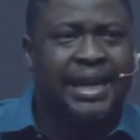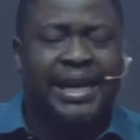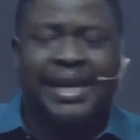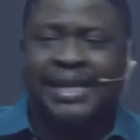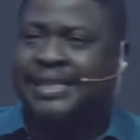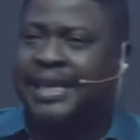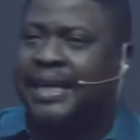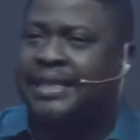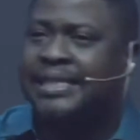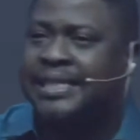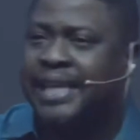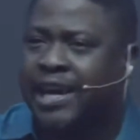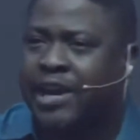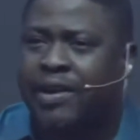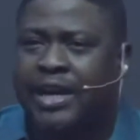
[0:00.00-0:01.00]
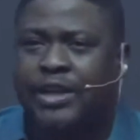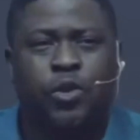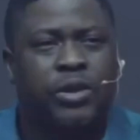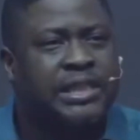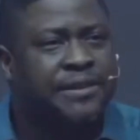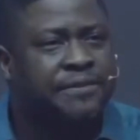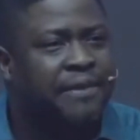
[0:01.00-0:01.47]
is the secret to
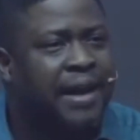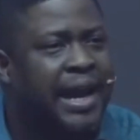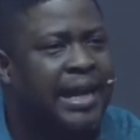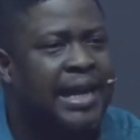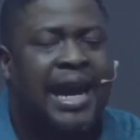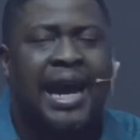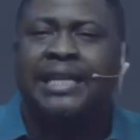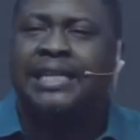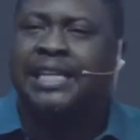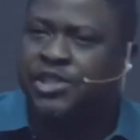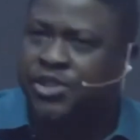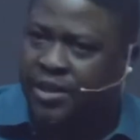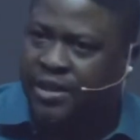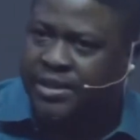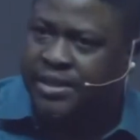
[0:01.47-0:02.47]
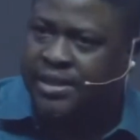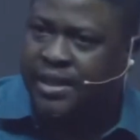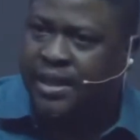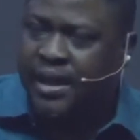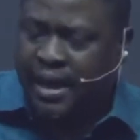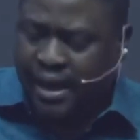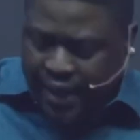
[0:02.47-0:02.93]
divine additions.
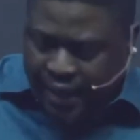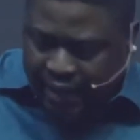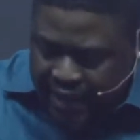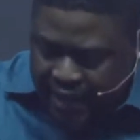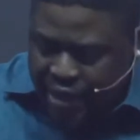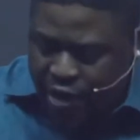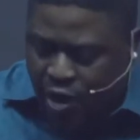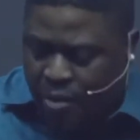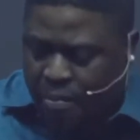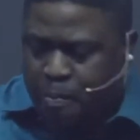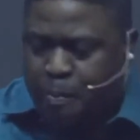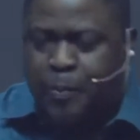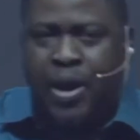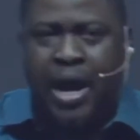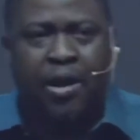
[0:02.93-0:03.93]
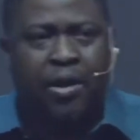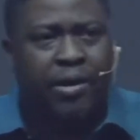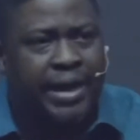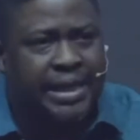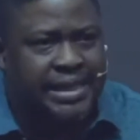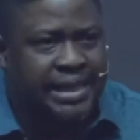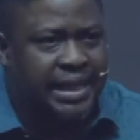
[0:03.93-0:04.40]
Kingdom
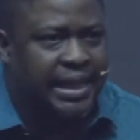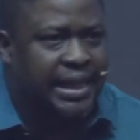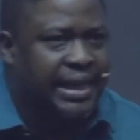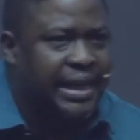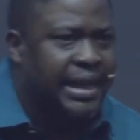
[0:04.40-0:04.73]
priority